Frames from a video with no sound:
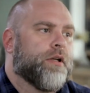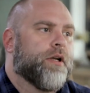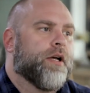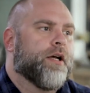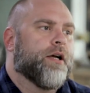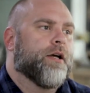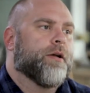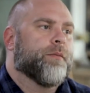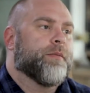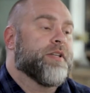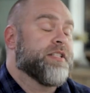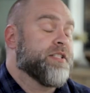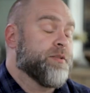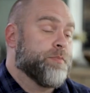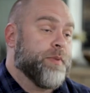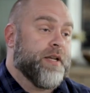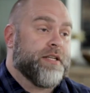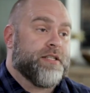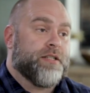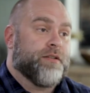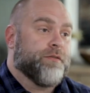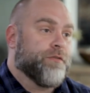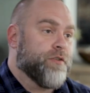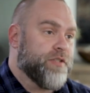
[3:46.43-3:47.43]
um,
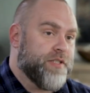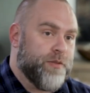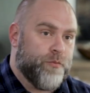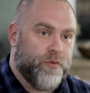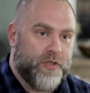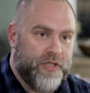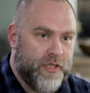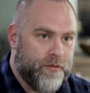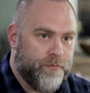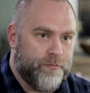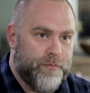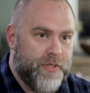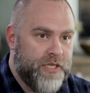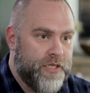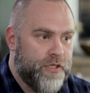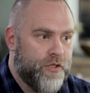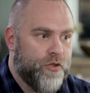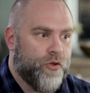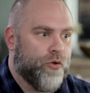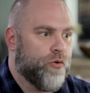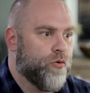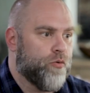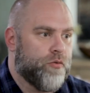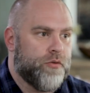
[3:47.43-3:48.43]
especially for someone like me
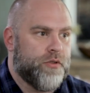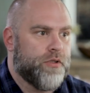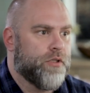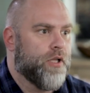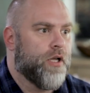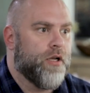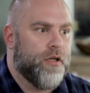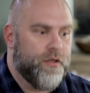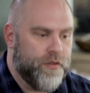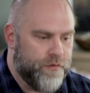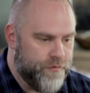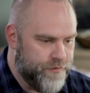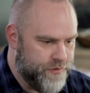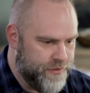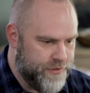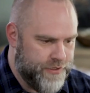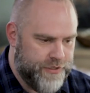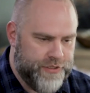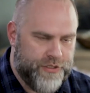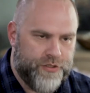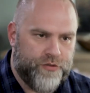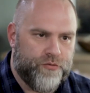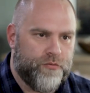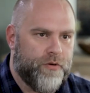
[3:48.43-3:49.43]
who loves
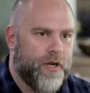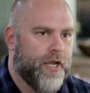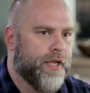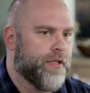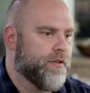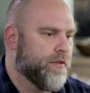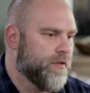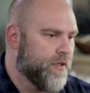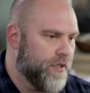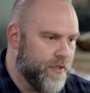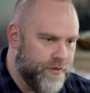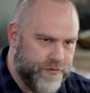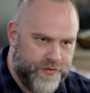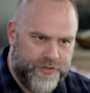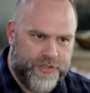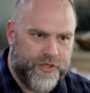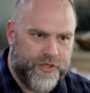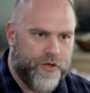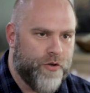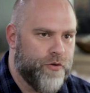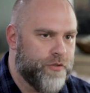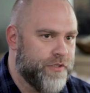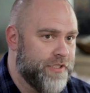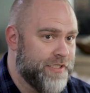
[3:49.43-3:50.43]
to just write and loves to
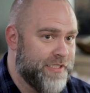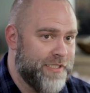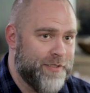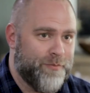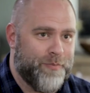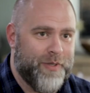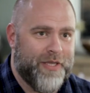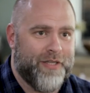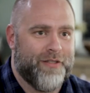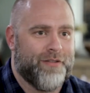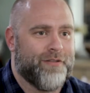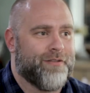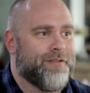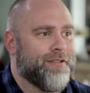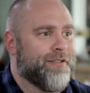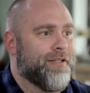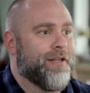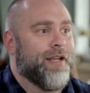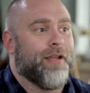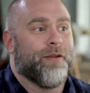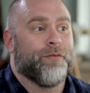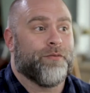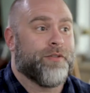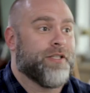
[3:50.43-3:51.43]
go in the deep end,
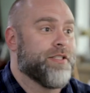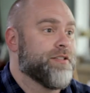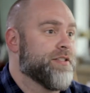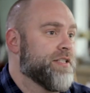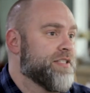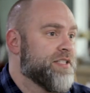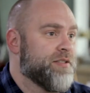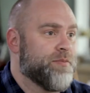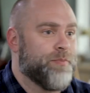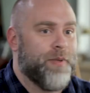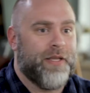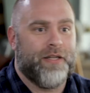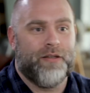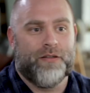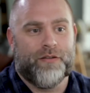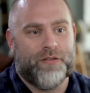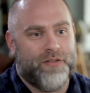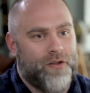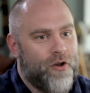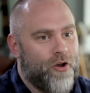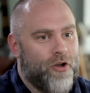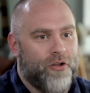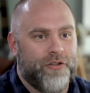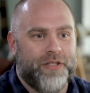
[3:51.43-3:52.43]
and I can just spend
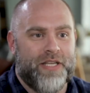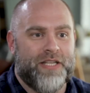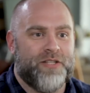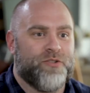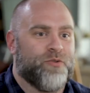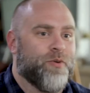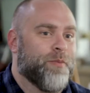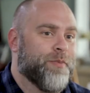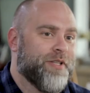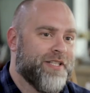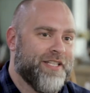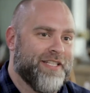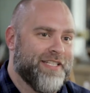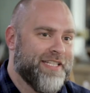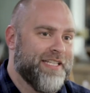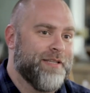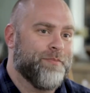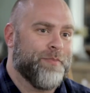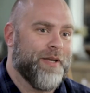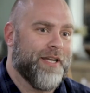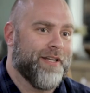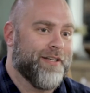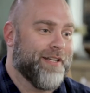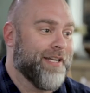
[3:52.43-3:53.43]
all day swimming in the
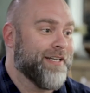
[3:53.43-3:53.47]
deep end.